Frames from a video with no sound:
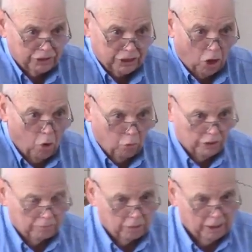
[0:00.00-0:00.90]
this
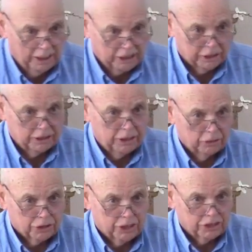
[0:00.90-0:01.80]
holding place until
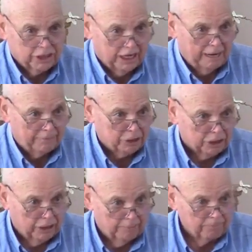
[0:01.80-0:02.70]
such time as,
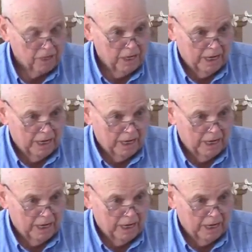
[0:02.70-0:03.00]
uh,